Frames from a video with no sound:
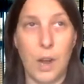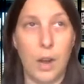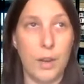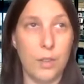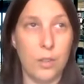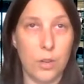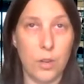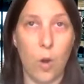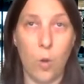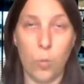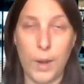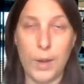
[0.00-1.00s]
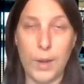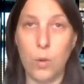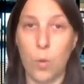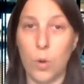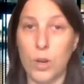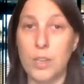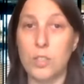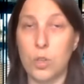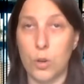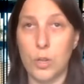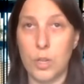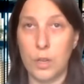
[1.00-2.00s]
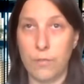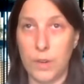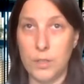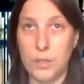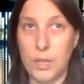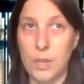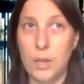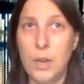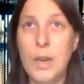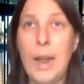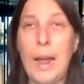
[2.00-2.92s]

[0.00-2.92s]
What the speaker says: either already or is currently funding,